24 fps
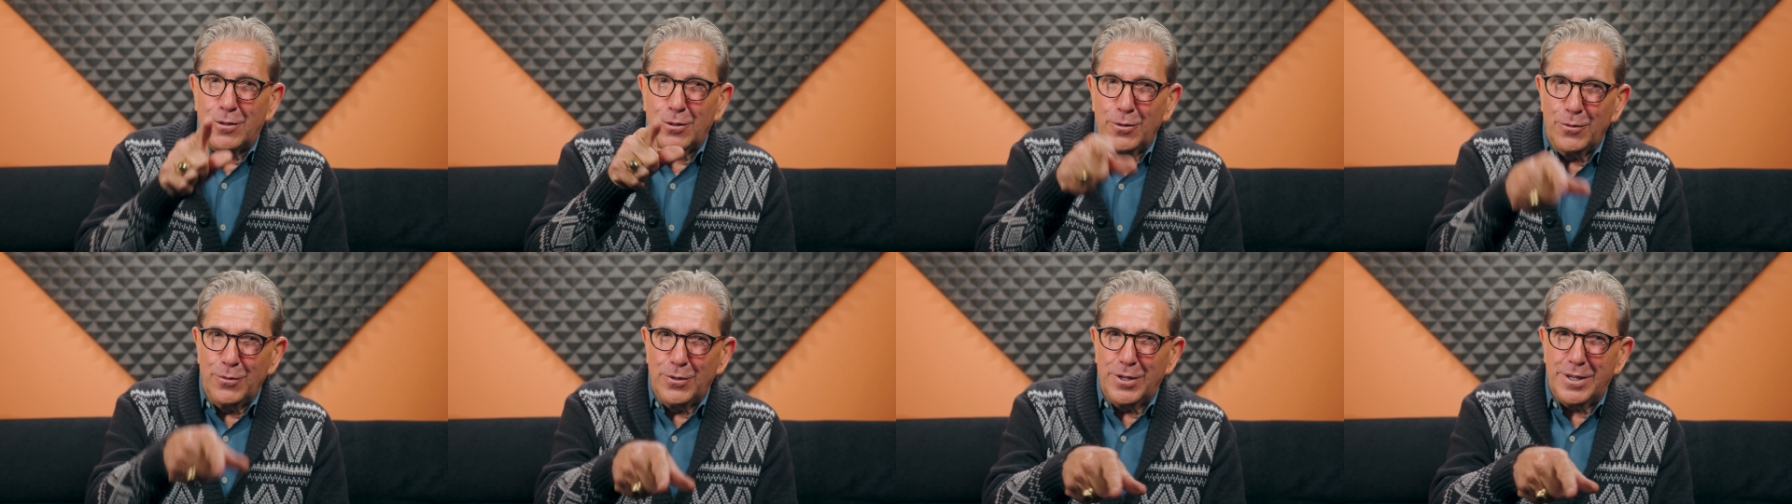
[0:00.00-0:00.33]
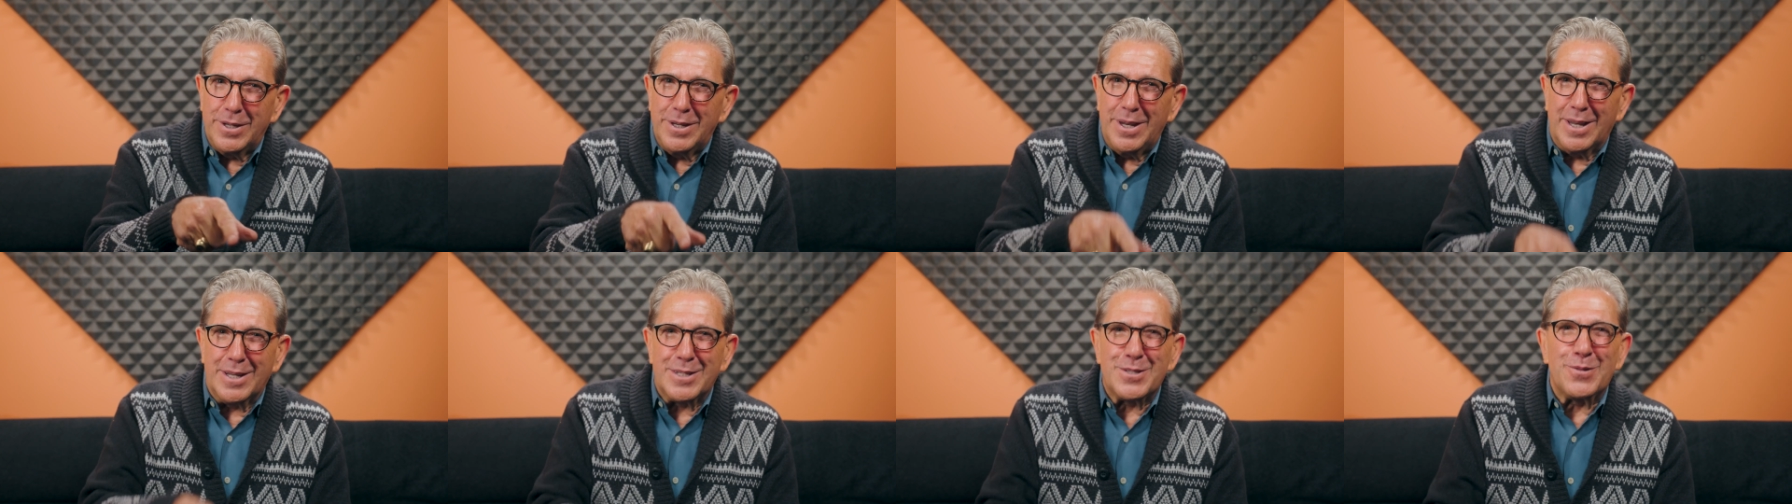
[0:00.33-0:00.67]
tune
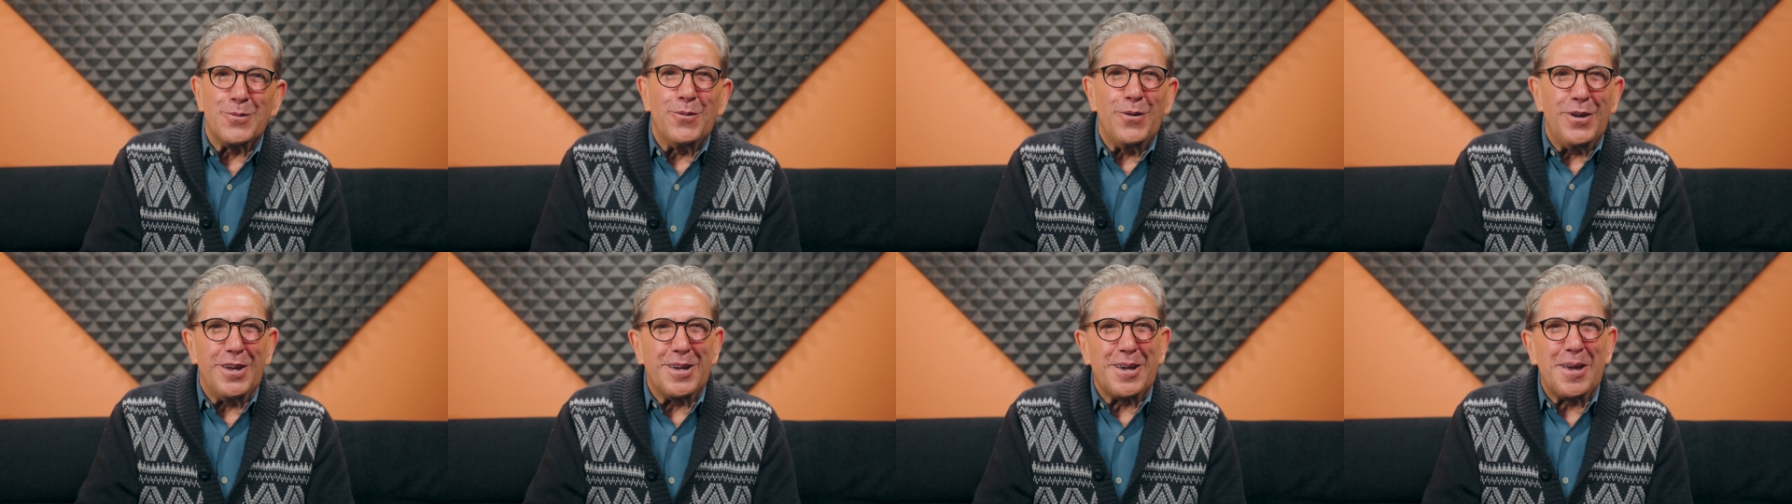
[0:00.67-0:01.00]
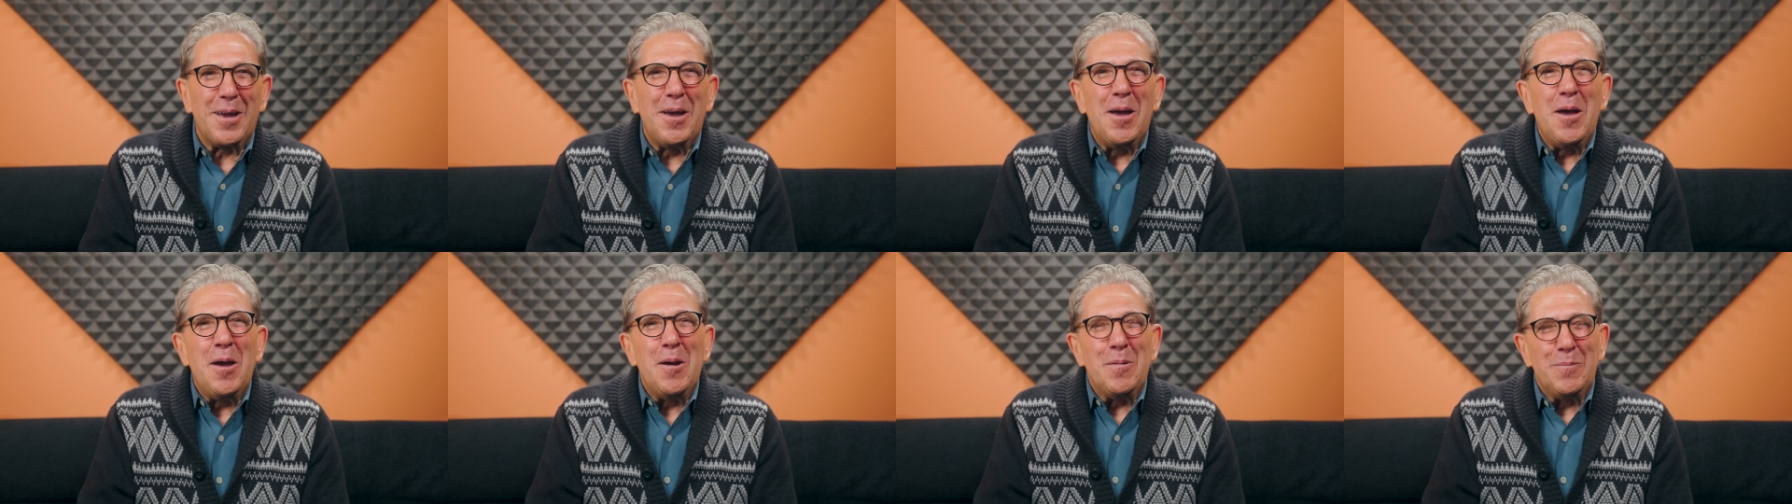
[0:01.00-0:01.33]
in next week.
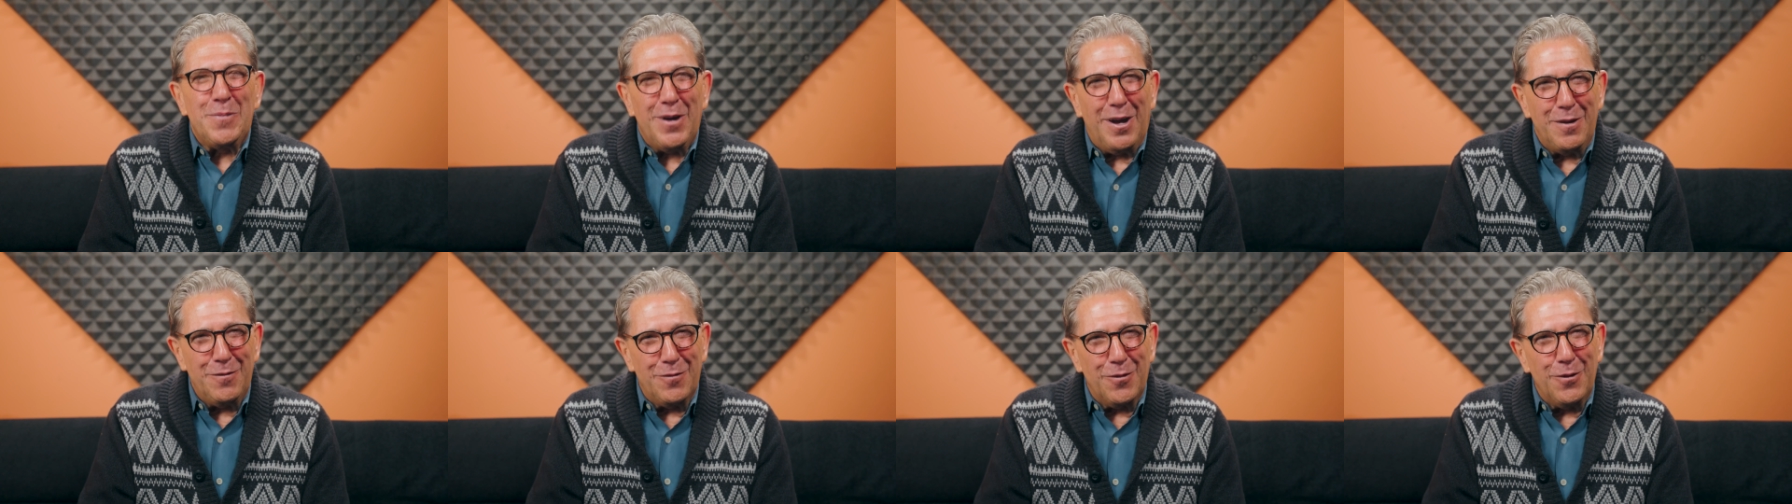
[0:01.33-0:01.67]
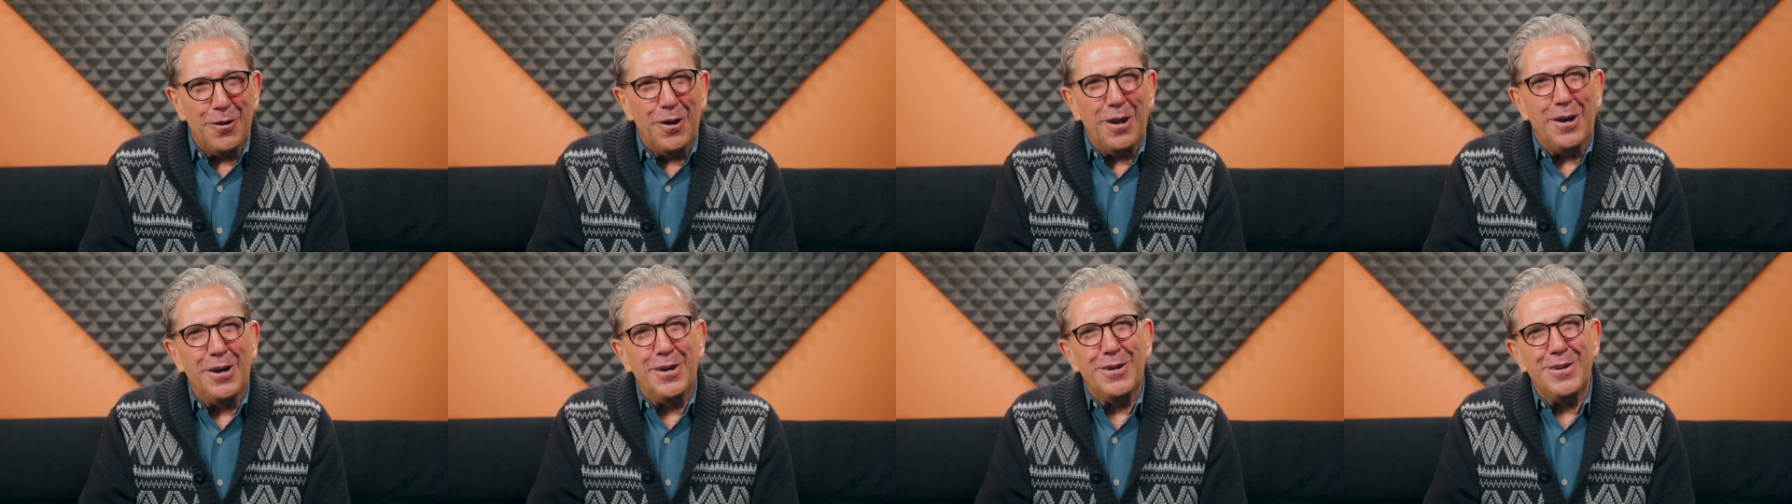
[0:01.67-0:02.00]
Bye for
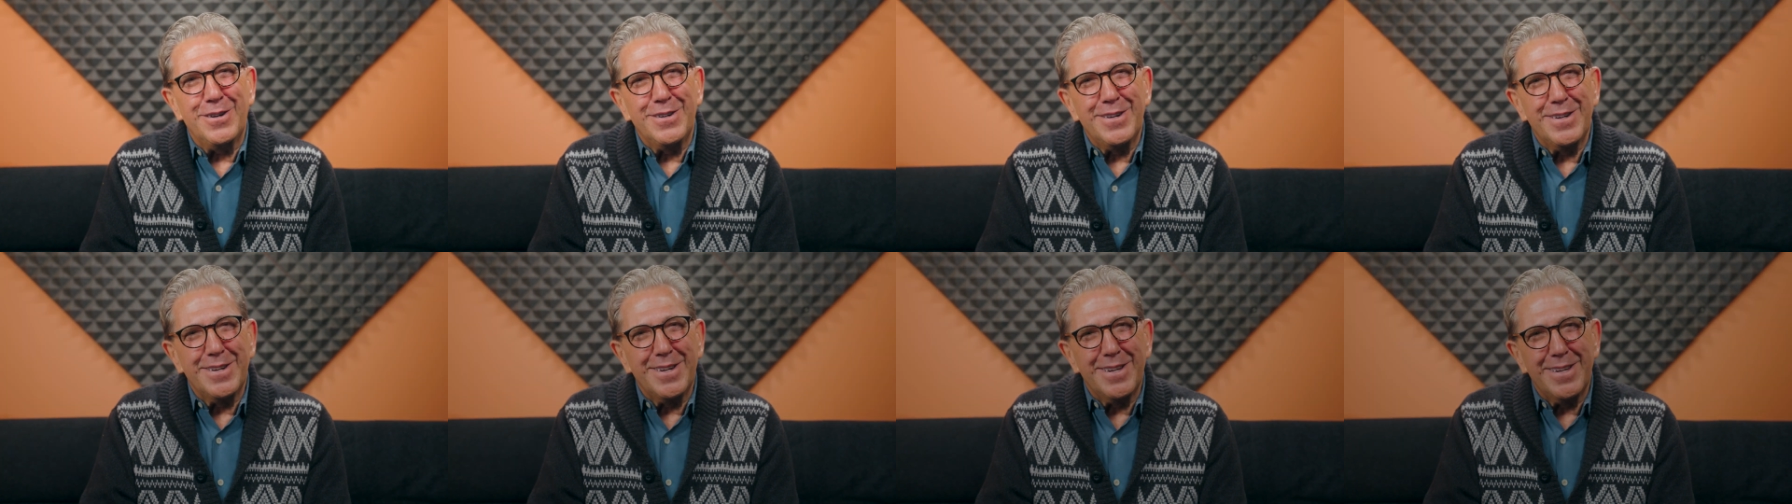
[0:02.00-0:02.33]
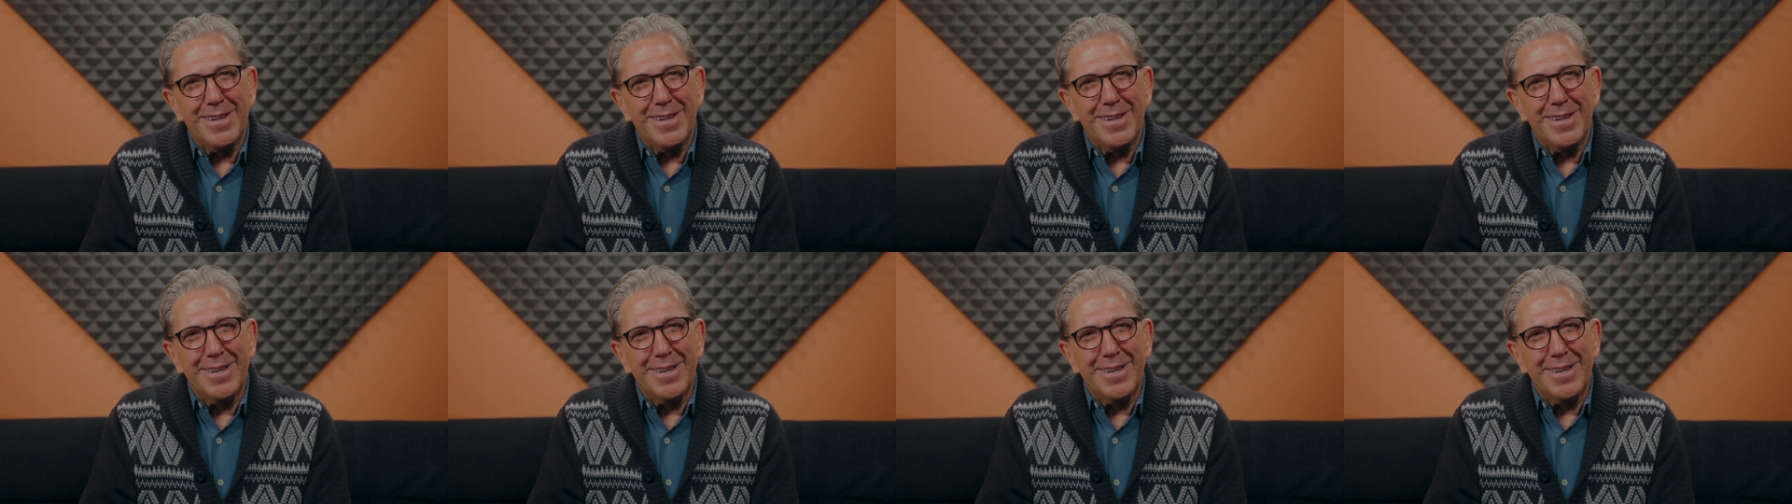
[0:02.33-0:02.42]
now.